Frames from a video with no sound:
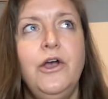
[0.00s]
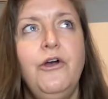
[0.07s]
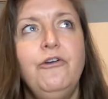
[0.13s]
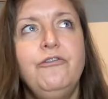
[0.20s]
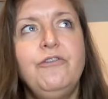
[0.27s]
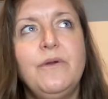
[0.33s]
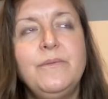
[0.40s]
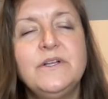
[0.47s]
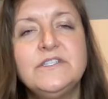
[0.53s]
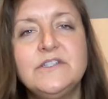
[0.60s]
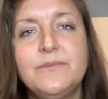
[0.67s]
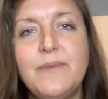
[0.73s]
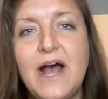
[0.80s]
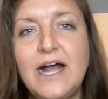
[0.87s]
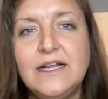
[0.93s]
from a
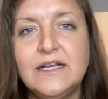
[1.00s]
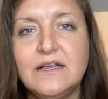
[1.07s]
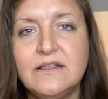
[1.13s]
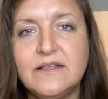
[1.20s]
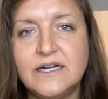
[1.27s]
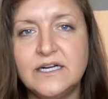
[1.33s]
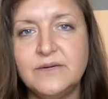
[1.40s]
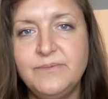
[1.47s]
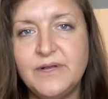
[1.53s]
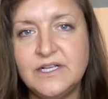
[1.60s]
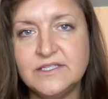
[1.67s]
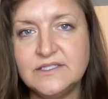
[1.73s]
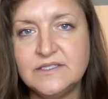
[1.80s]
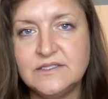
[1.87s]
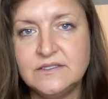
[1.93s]
somatic
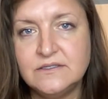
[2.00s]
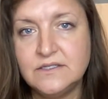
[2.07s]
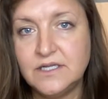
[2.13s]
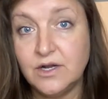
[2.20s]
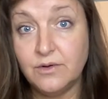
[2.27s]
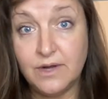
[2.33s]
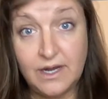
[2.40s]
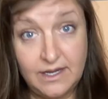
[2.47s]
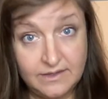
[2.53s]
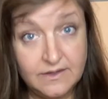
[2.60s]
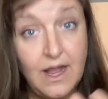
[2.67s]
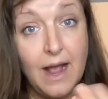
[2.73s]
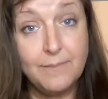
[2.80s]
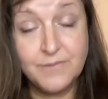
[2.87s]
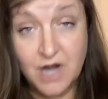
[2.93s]
therapist, and
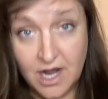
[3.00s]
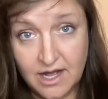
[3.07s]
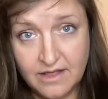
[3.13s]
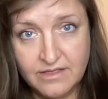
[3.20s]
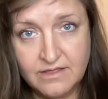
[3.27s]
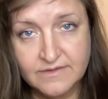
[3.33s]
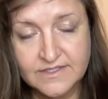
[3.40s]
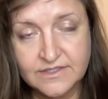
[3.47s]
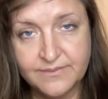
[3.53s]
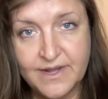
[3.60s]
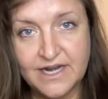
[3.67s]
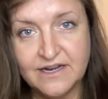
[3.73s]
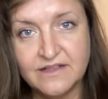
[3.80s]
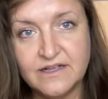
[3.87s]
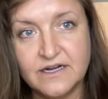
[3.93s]
I'm not a
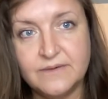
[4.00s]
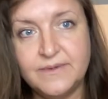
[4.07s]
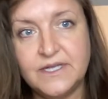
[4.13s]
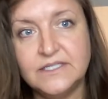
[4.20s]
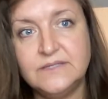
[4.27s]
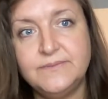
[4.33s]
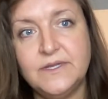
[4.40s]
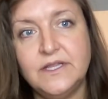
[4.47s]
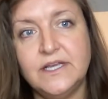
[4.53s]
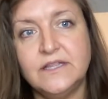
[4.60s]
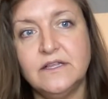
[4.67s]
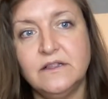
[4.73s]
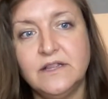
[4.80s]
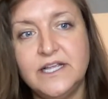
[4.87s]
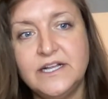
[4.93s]
somatic therapist, but, like,
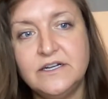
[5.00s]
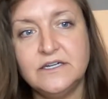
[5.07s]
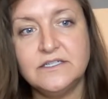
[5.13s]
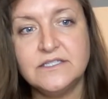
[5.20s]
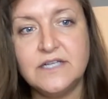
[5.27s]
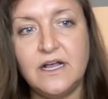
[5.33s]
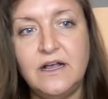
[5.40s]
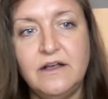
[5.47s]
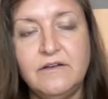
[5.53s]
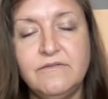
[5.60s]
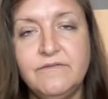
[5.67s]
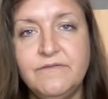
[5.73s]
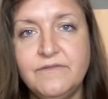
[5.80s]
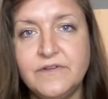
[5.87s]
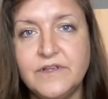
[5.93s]
the leaders of,